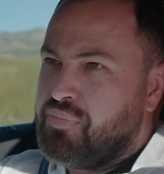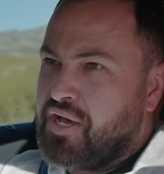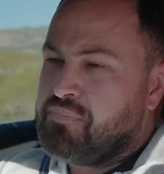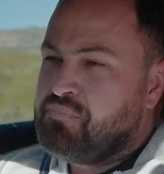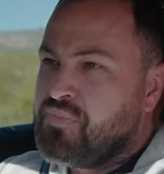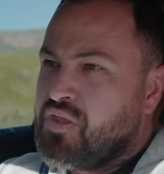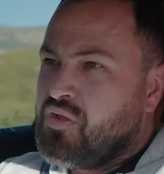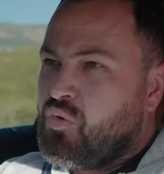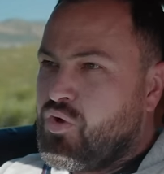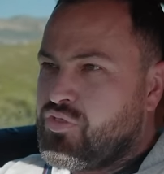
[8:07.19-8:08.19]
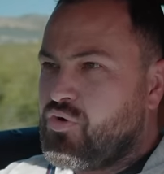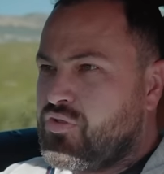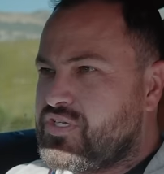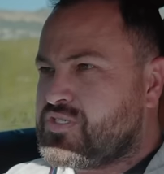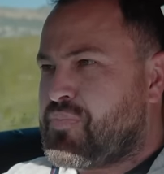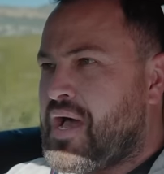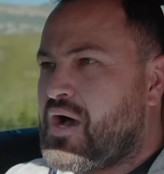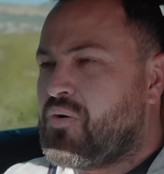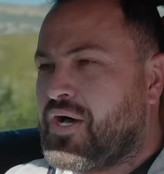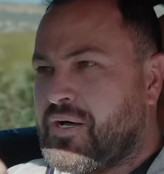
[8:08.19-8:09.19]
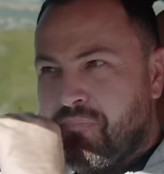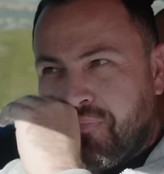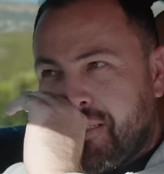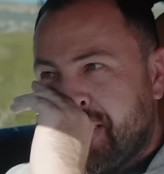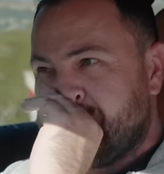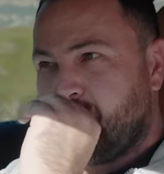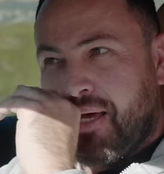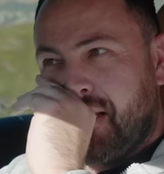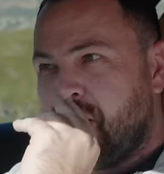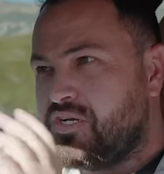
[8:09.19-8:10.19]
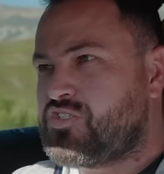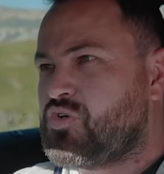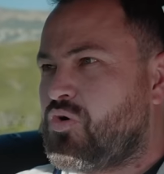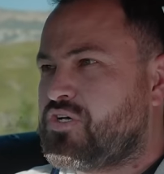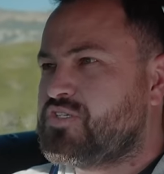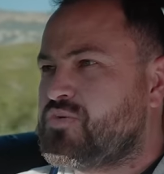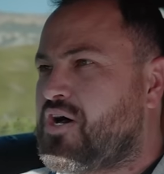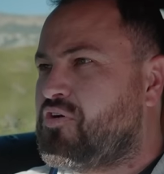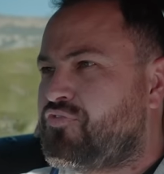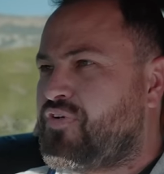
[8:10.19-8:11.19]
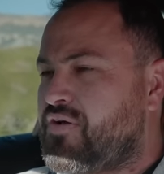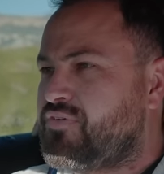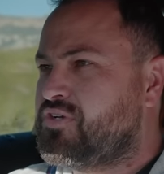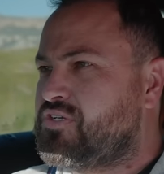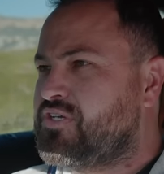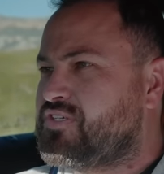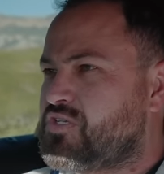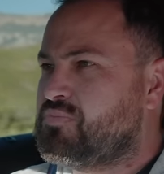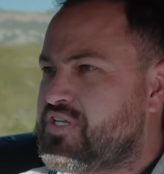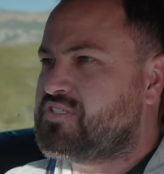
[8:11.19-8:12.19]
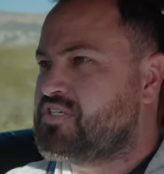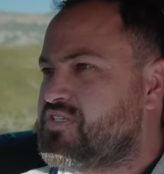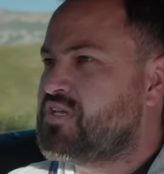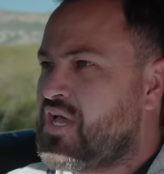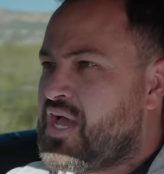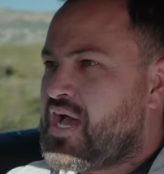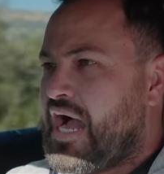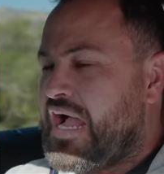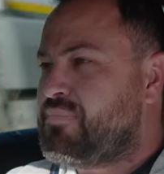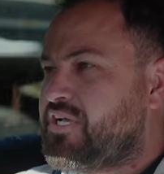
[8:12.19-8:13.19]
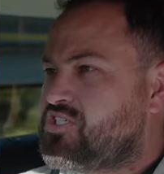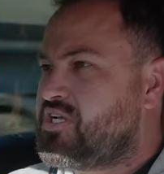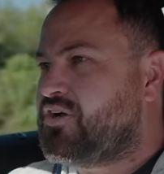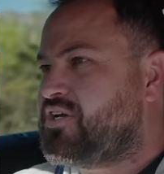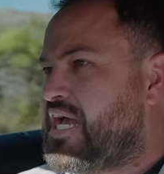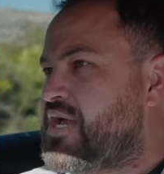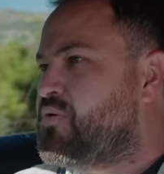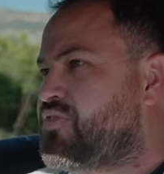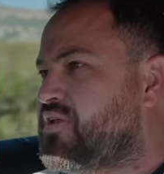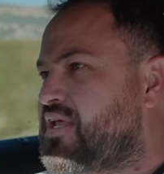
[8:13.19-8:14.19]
But with all this power, there's quite a lot of torque as well, 500 newton meters. I'm actually okay with it